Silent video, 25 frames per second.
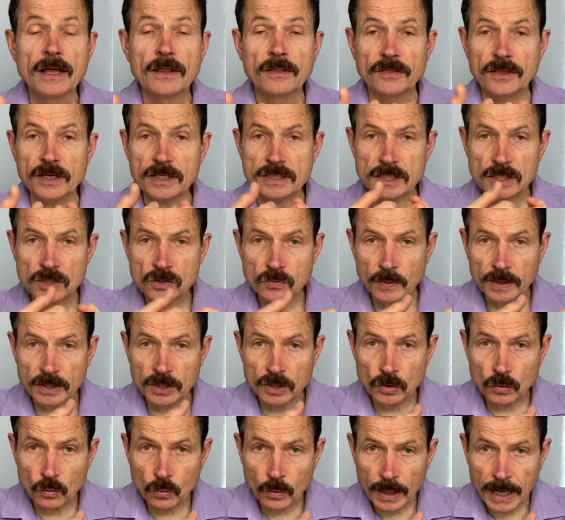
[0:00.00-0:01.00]
This is what
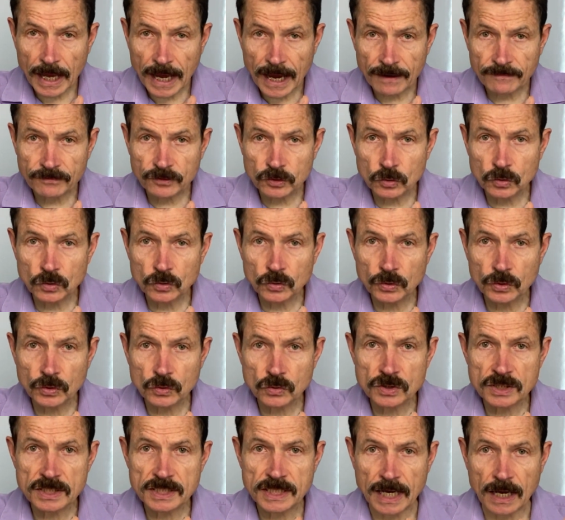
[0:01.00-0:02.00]
you will have to do
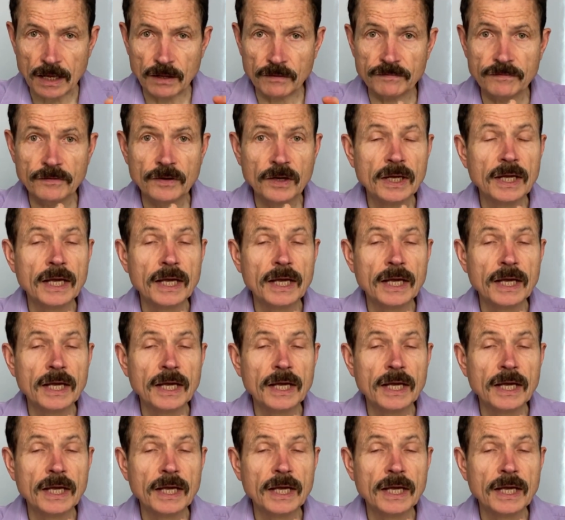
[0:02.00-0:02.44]
yourself.